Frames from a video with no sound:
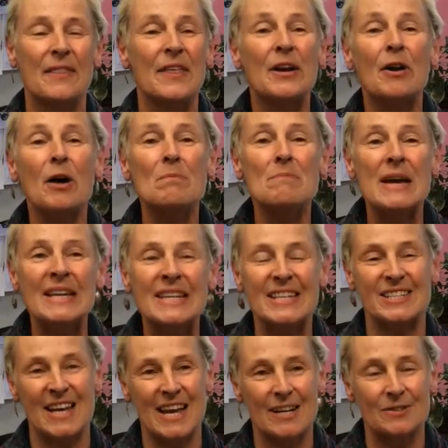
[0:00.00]
There are many
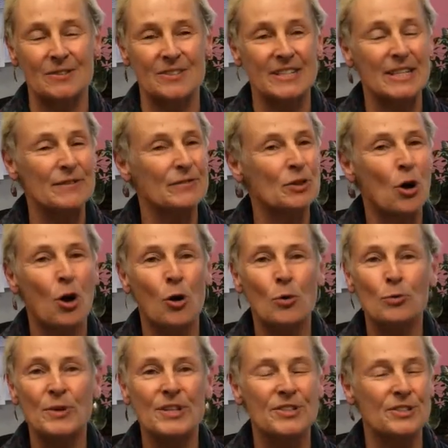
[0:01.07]
towns, even
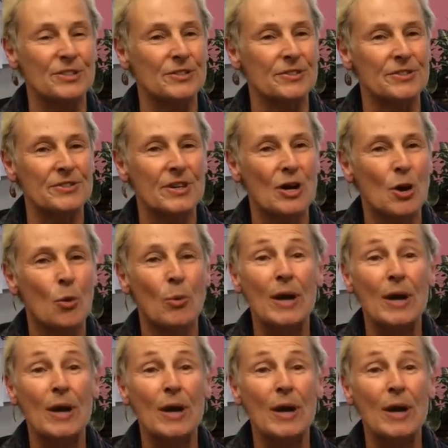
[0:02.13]
whole regions,